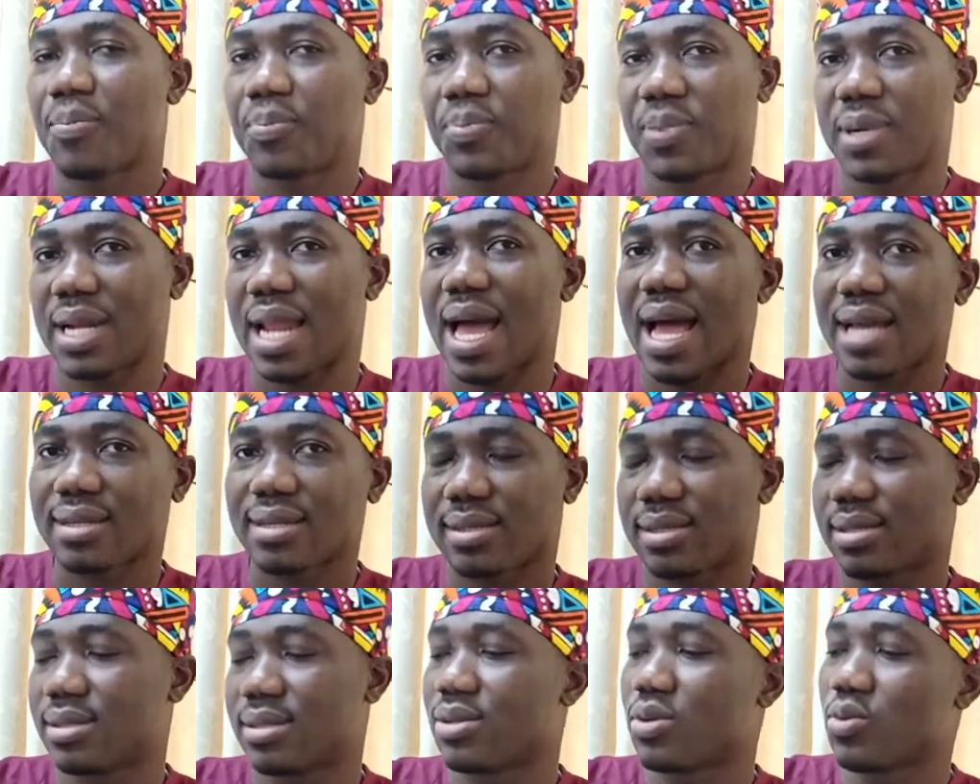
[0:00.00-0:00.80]

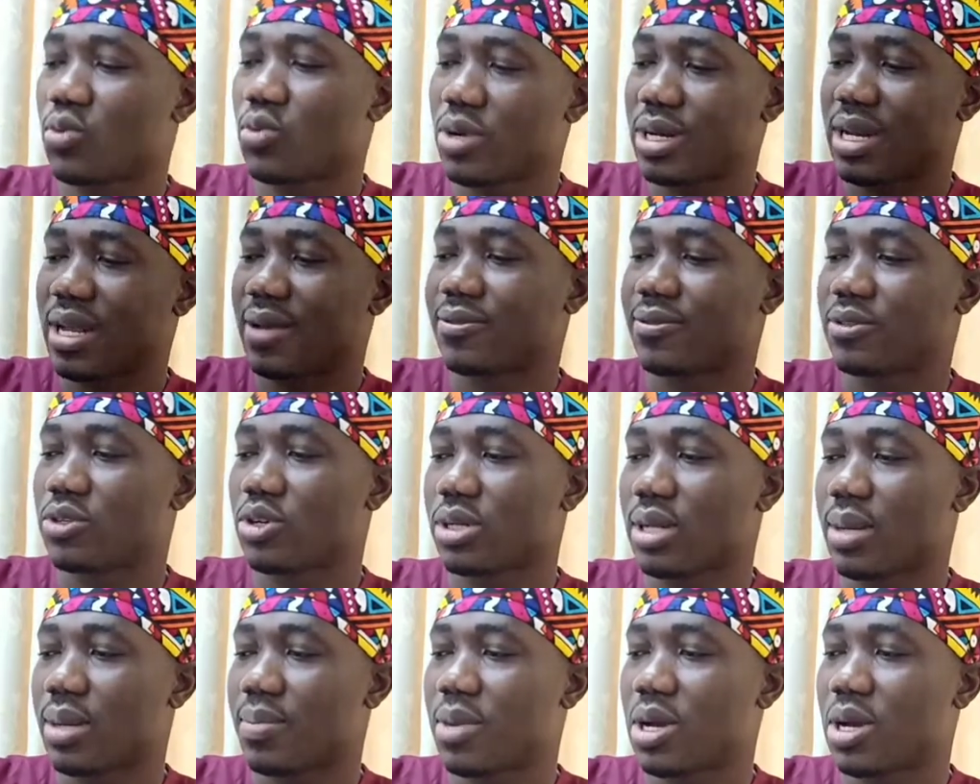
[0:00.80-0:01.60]
plus what I've
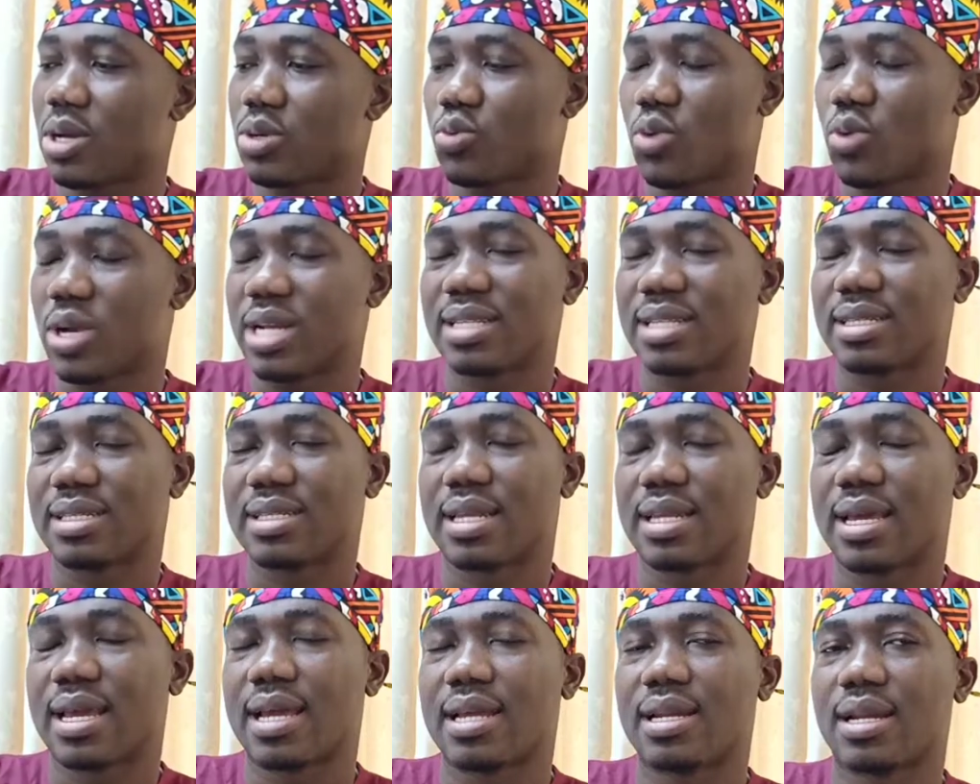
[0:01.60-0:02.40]
talked about when it's
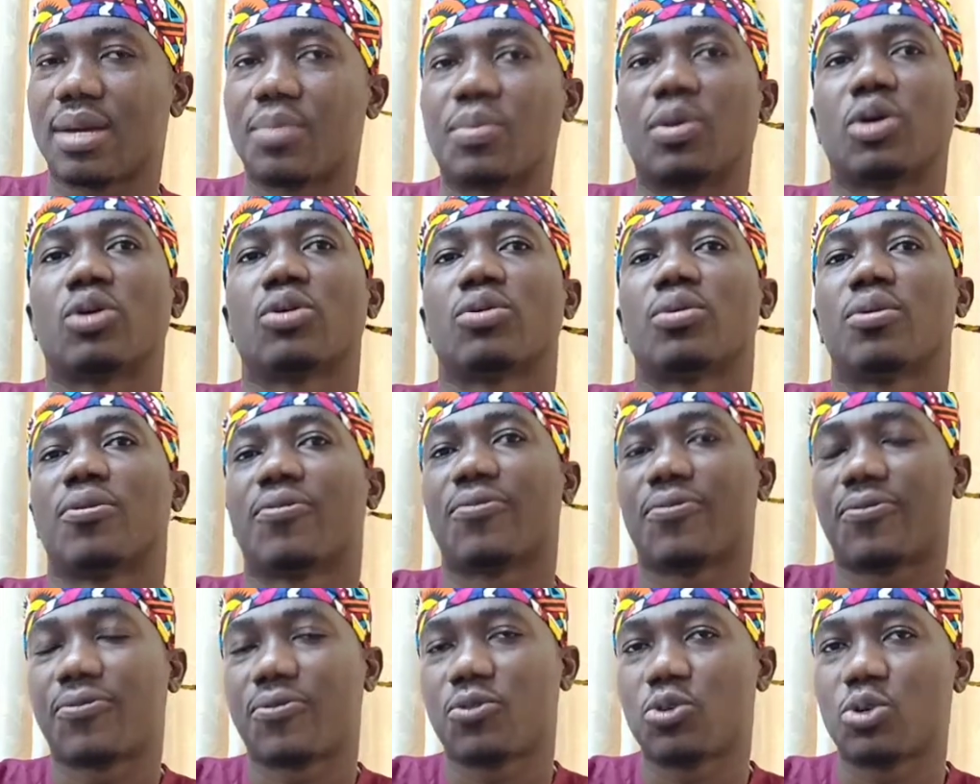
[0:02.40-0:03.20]
in the enamel,
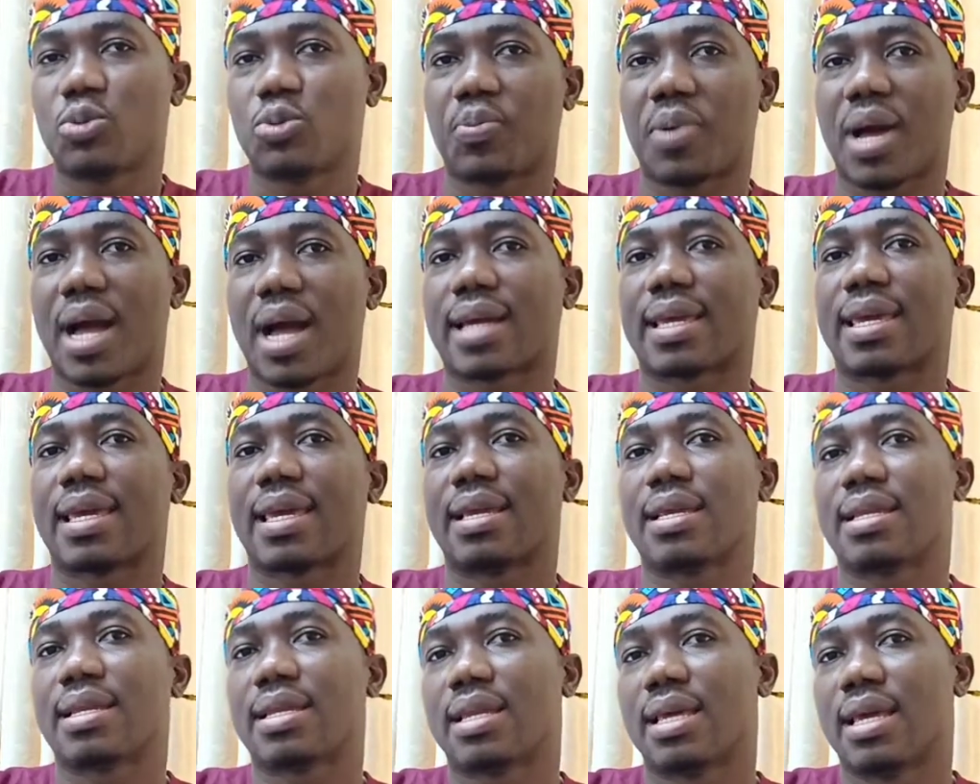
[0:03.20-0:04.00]
food
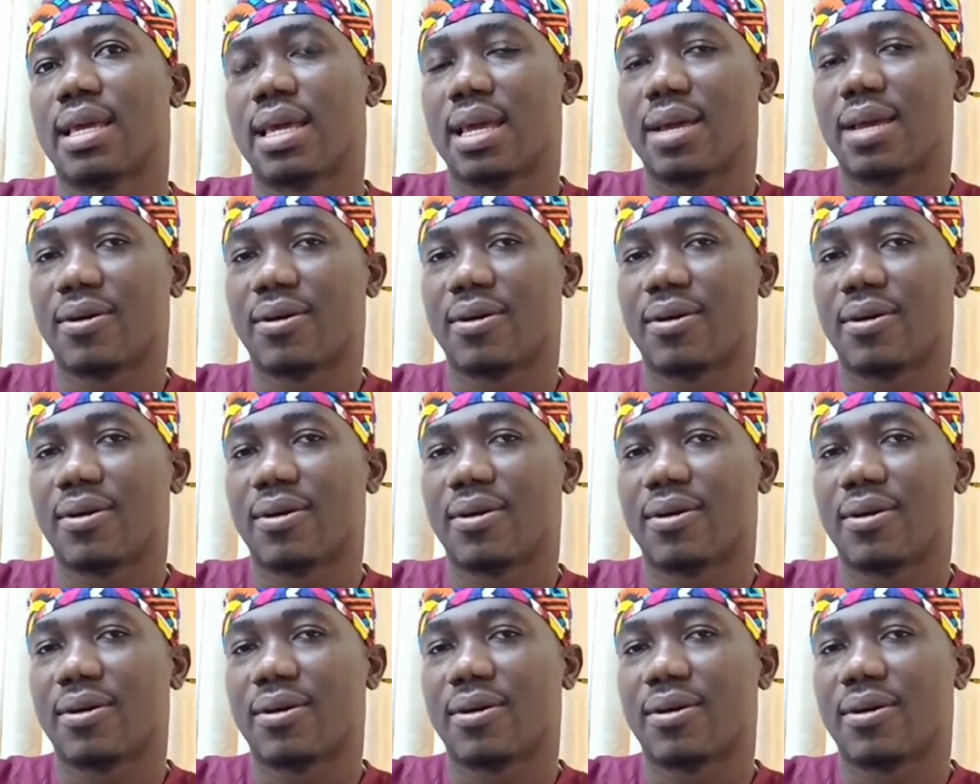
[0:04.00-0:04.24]
packing,